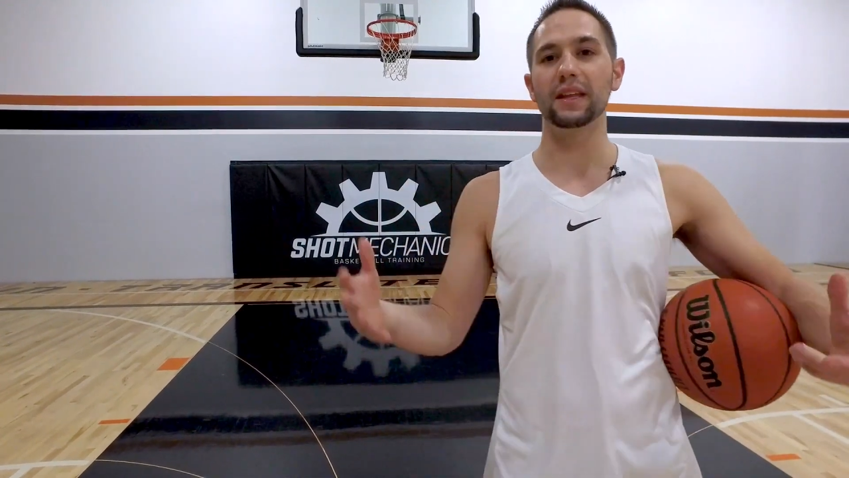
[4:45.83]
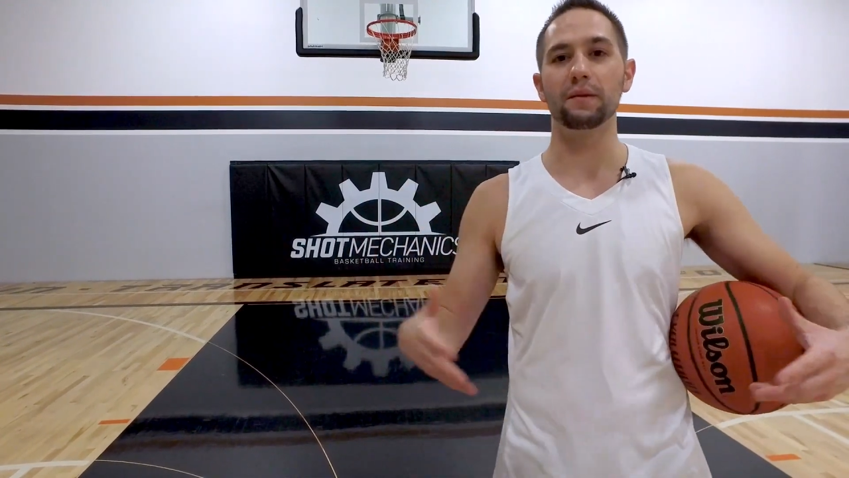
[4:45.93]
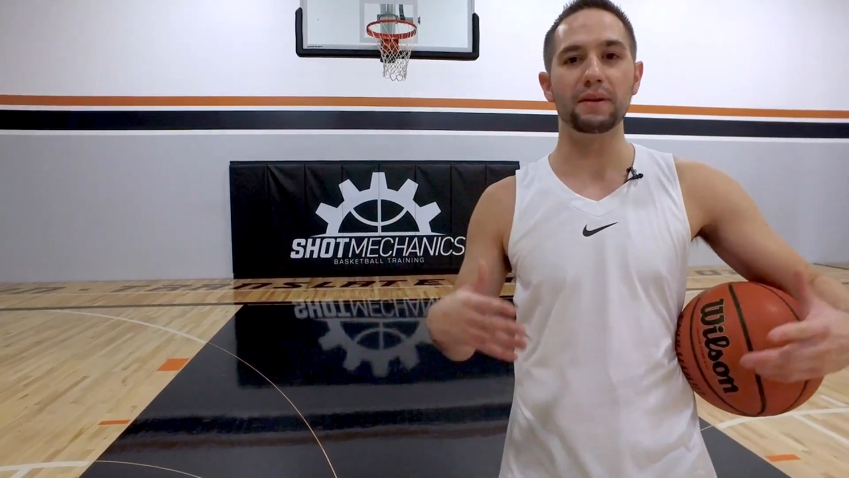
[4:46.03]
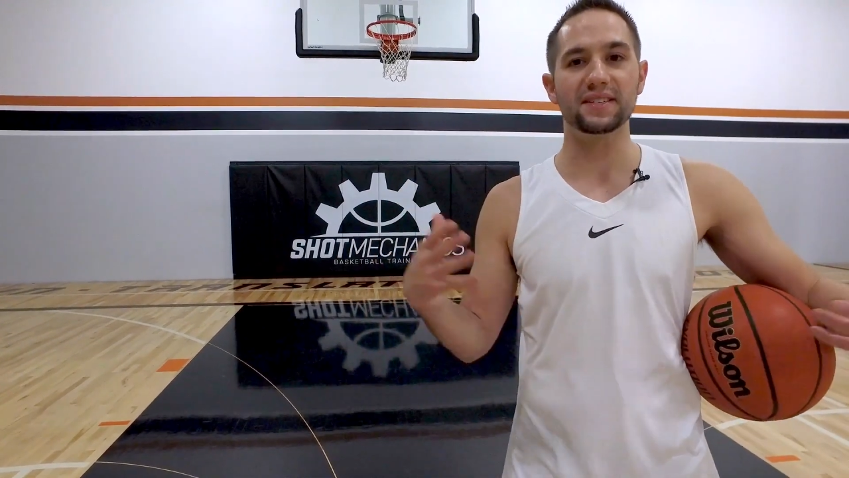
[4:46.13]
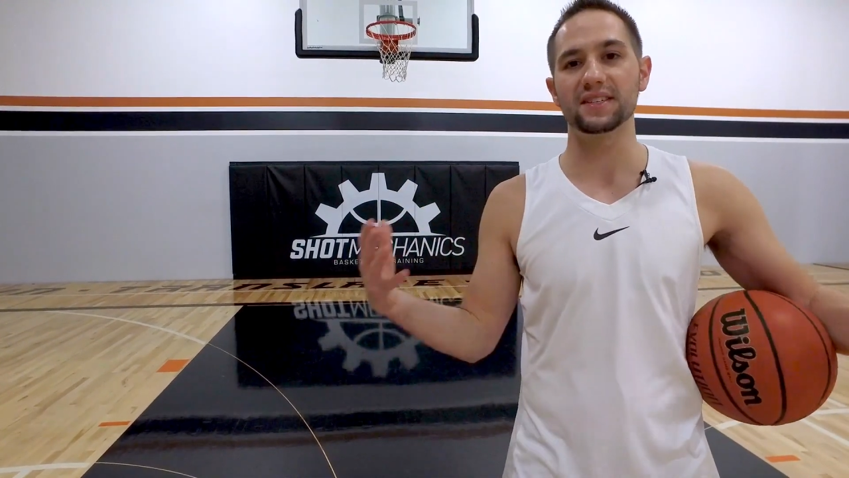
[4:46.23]
that
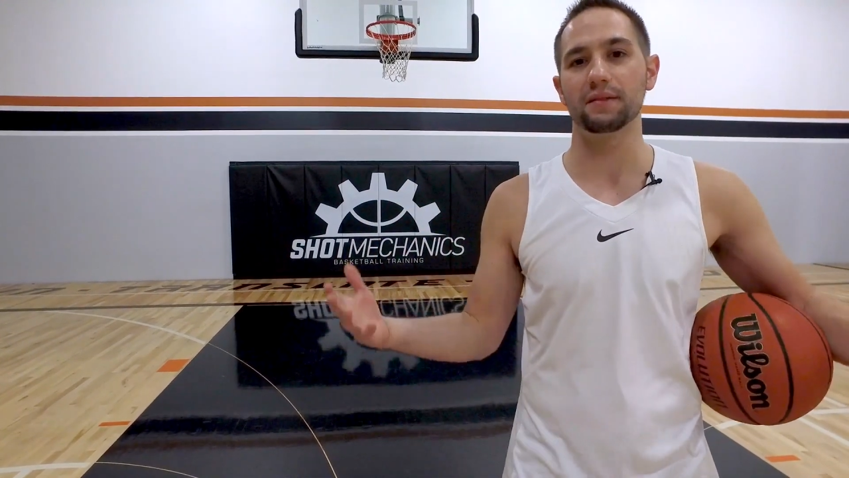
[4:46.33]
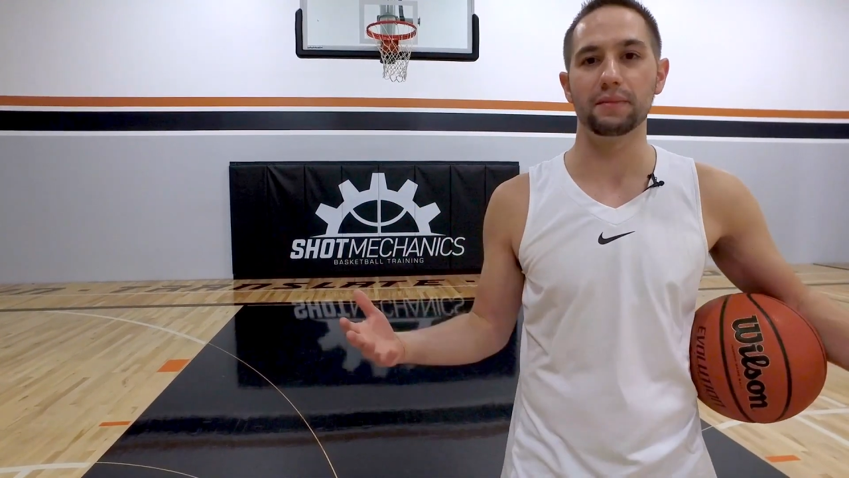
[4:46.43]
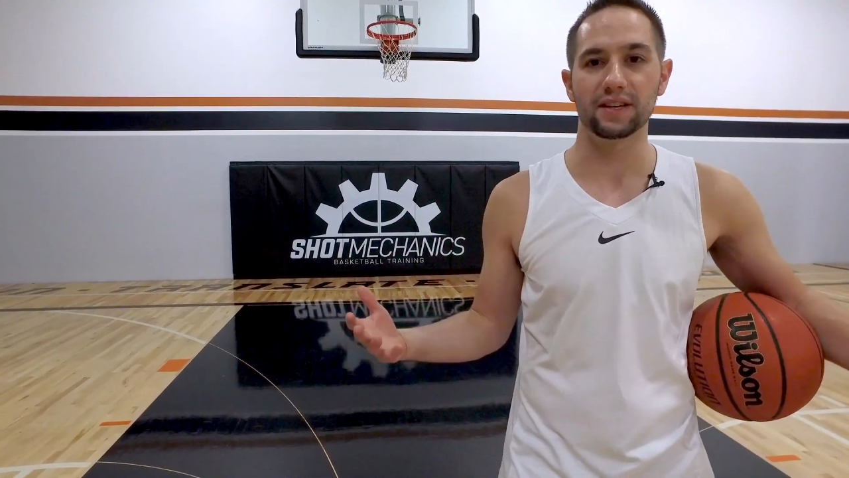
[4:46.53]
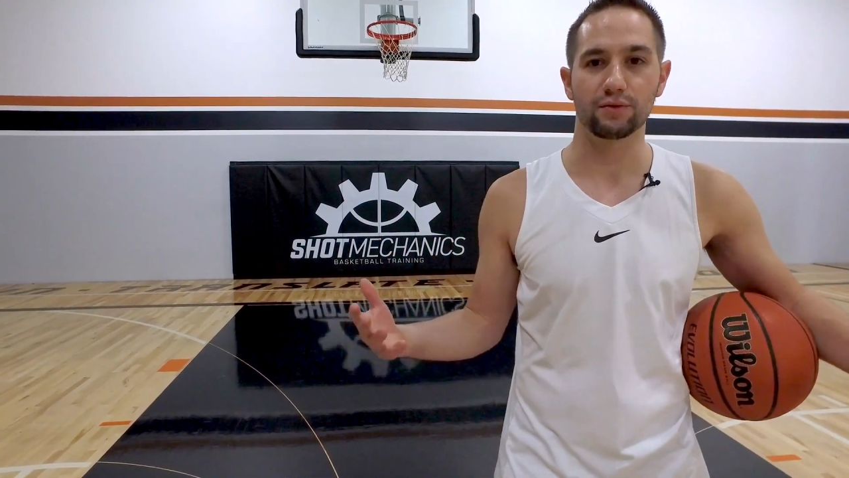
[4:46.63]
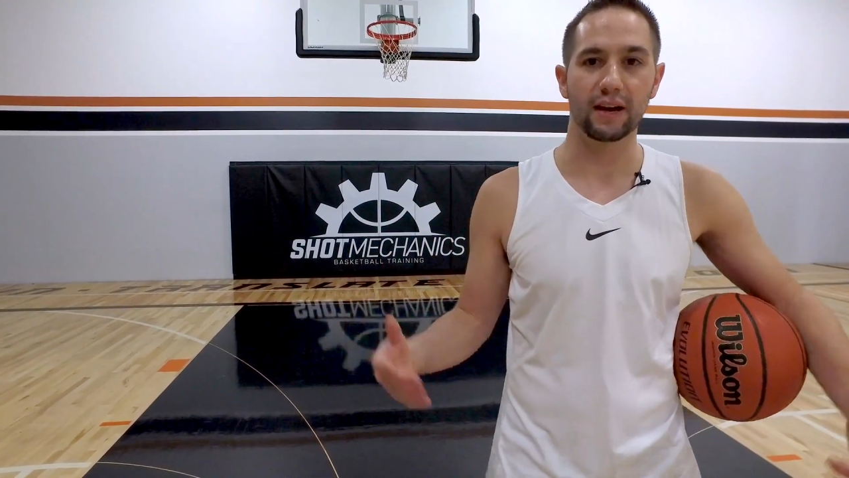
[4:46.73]
a miss is a
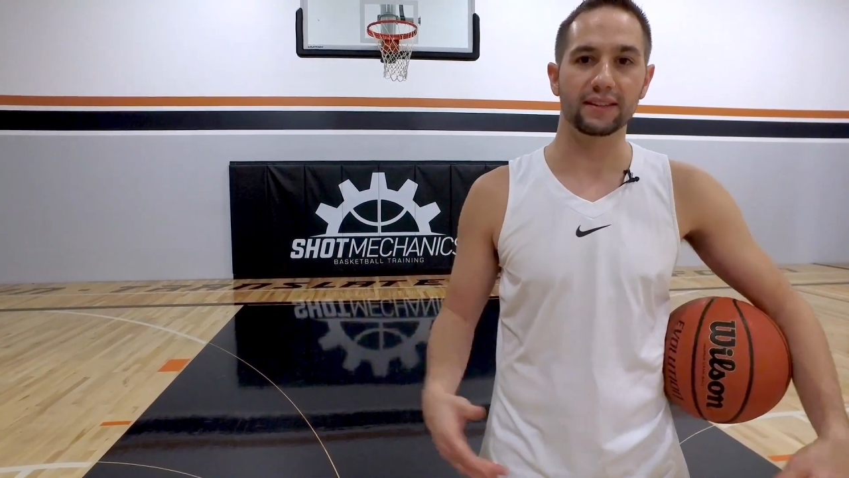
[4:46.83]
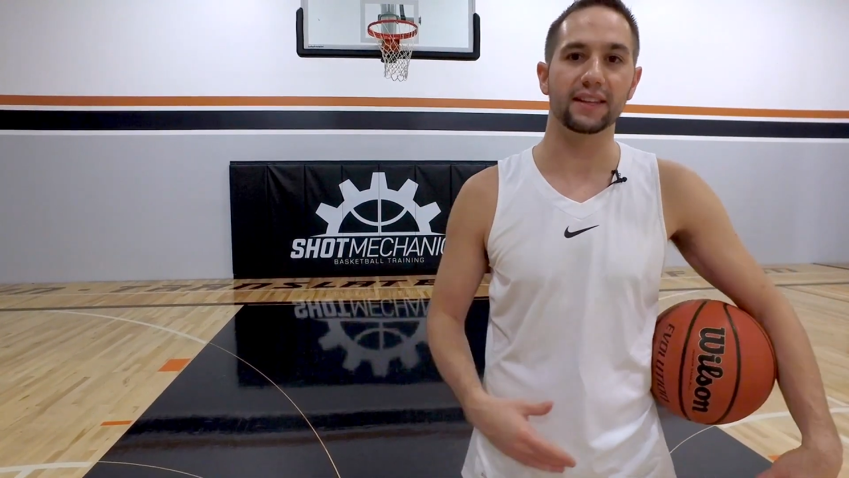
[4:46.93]
miss, right?